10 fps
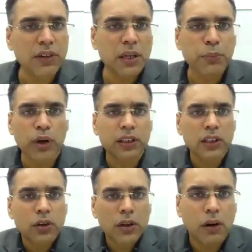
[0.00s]
is a very
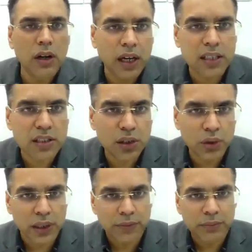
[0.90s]
important theory called nudge
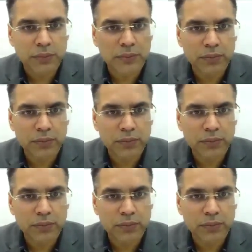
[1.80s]
theory.